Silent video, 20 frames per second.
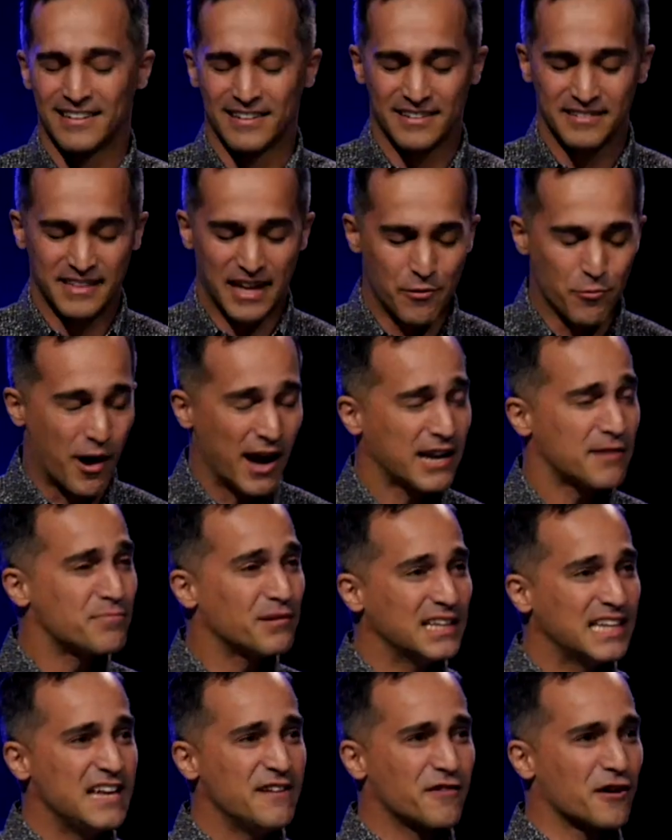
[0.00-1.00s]
They want to
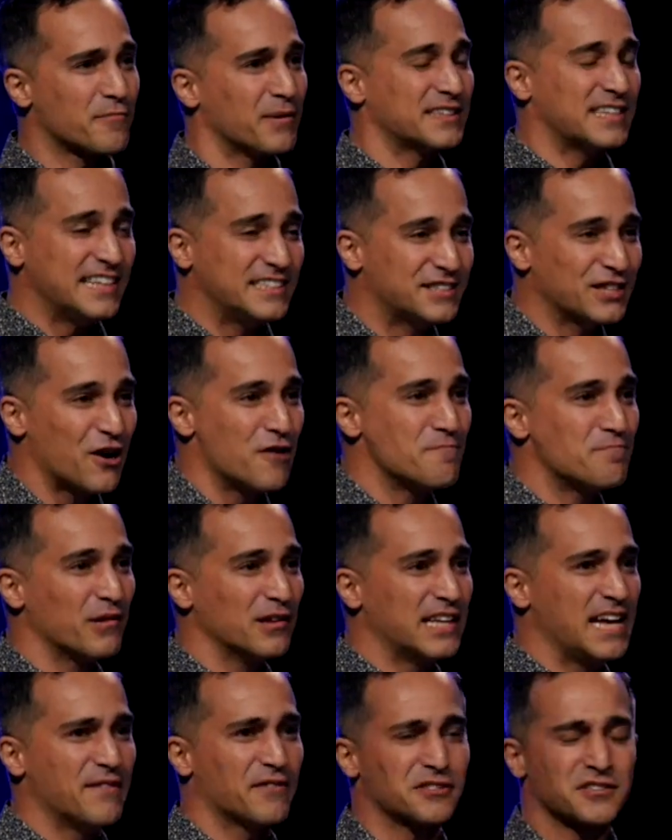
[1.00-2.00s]
believe her, but they don't
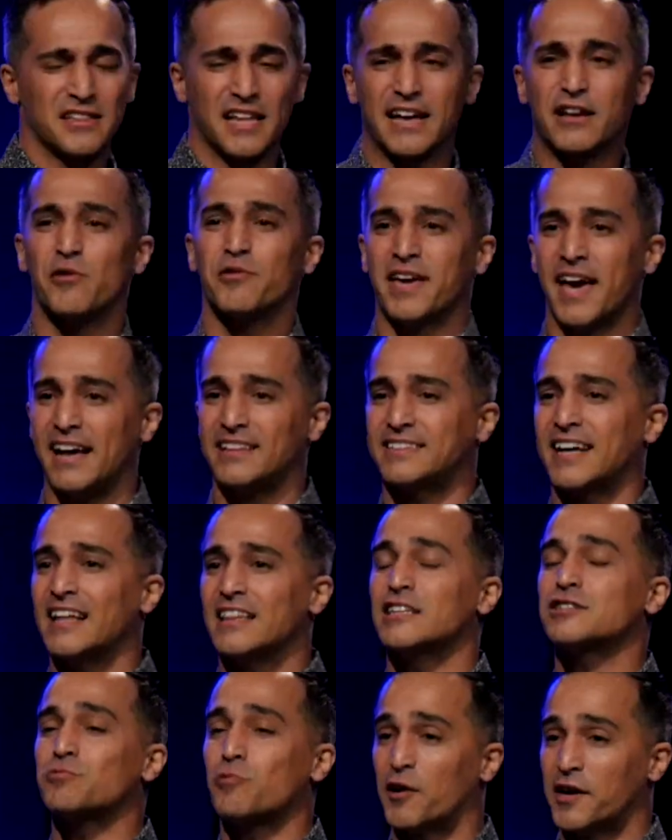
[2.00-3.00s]
believe her. It's like, okay, tell
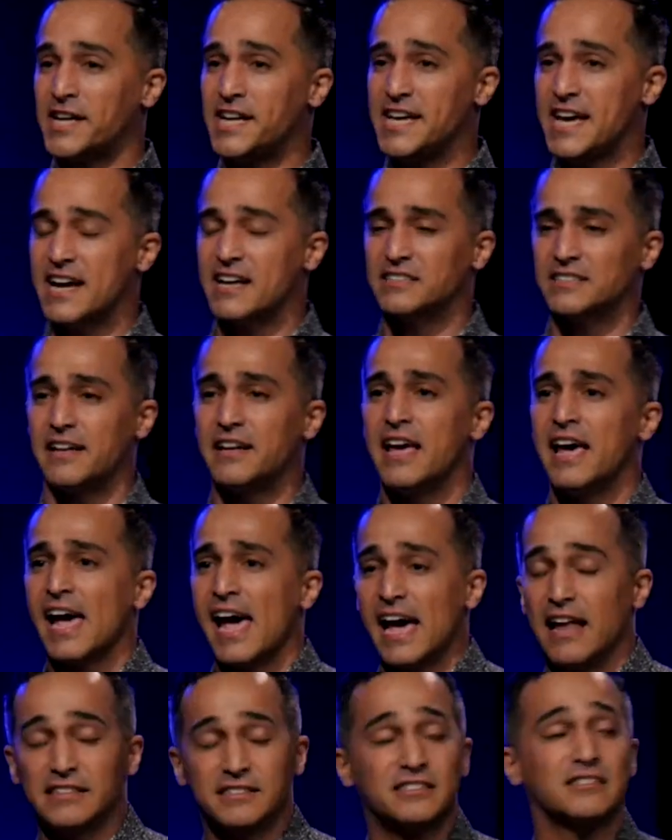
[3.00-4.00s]
us where he is.
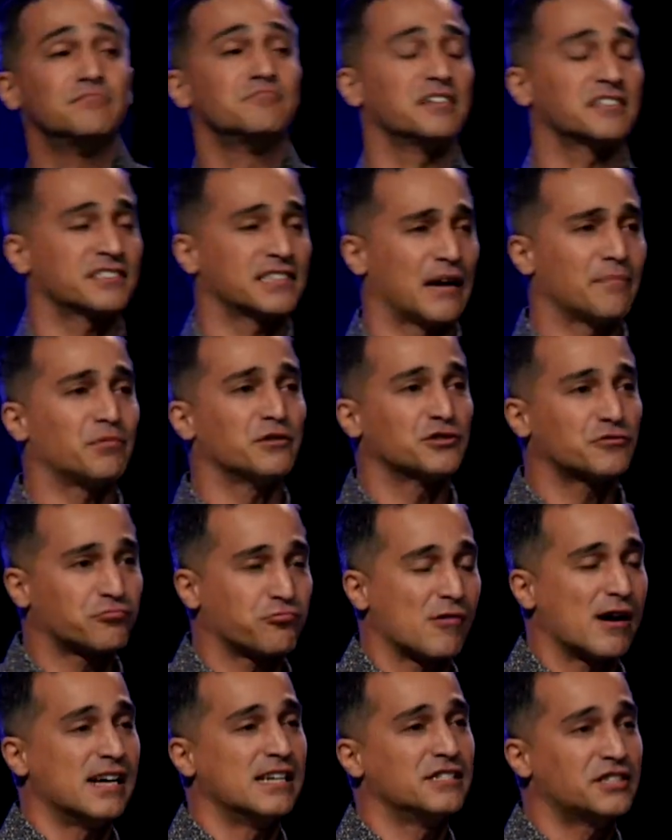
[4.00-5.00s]
And some disciples
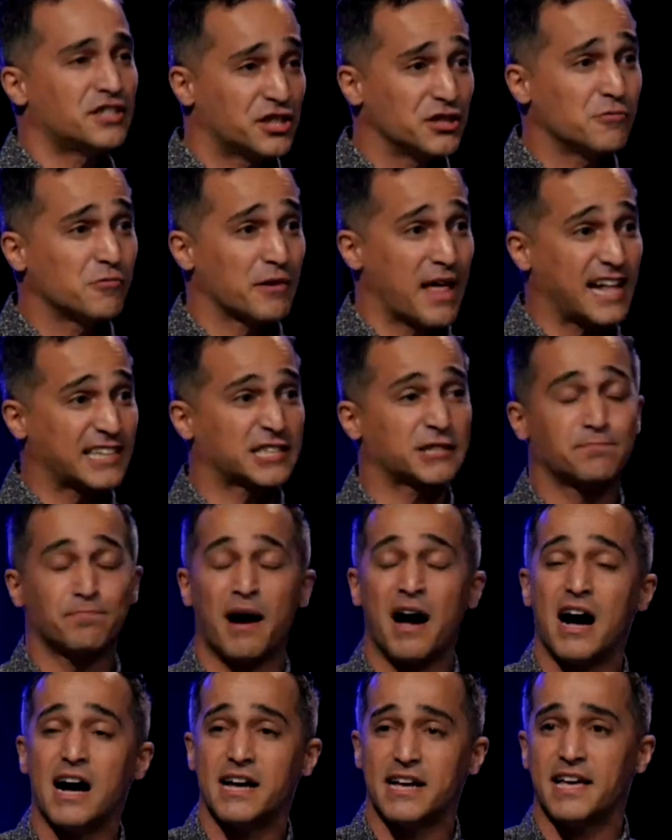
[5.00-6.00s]
run to that
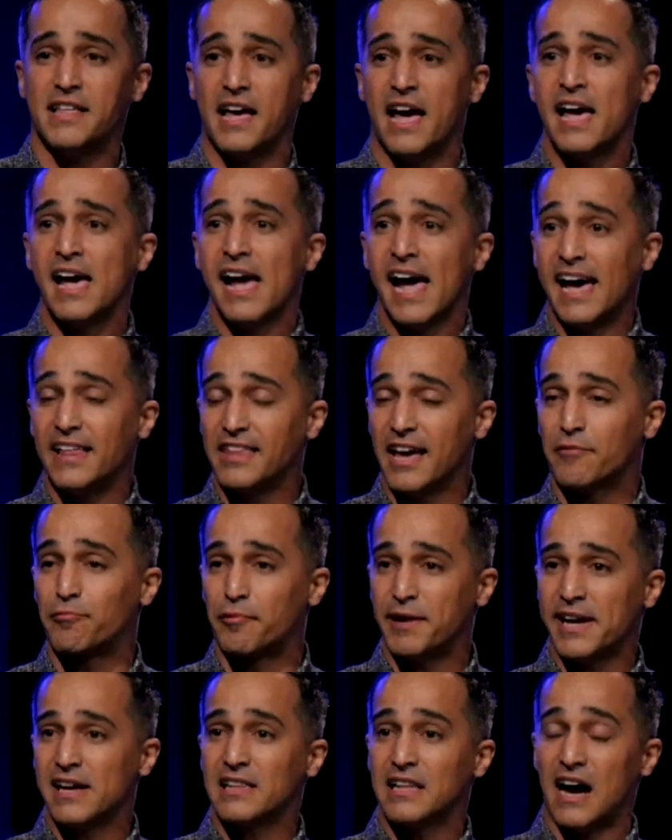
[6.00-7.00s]
spot and they
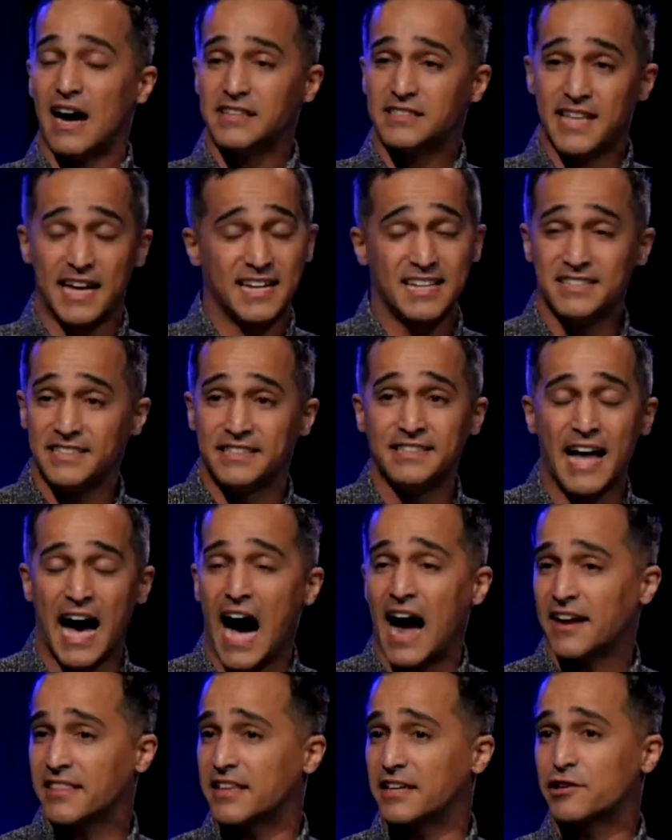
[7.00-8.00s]
realize that he's
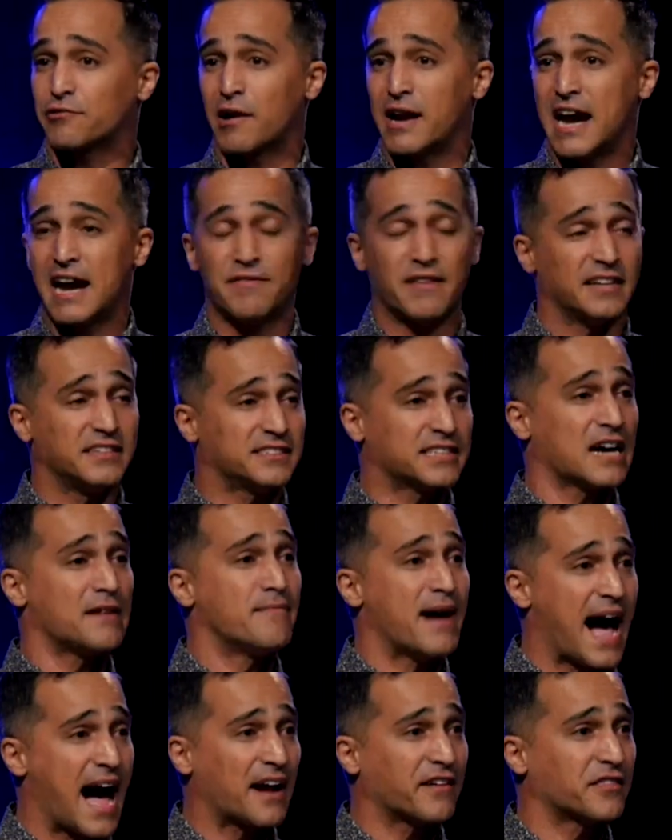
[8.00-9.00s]
not in the grave, that he's come
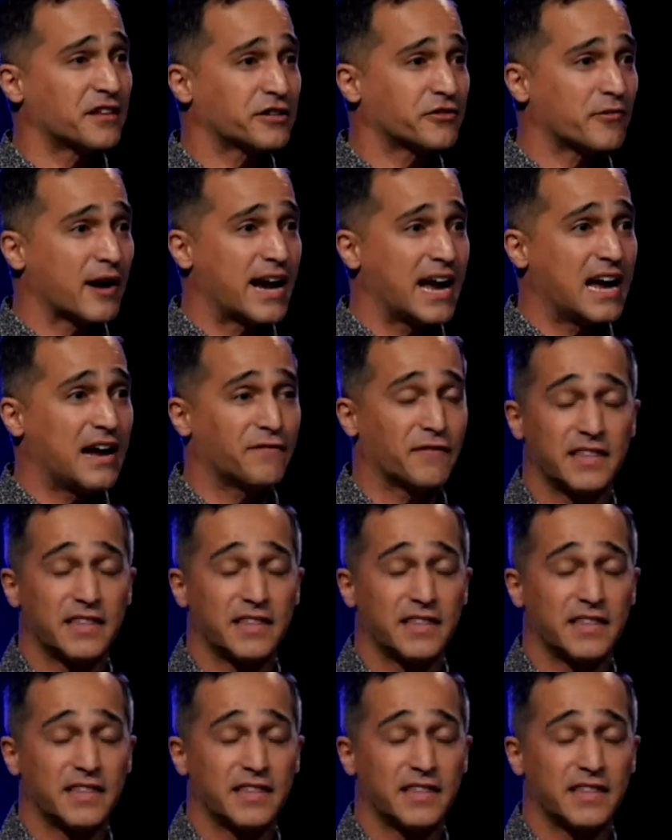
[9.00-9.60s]
out of the grave.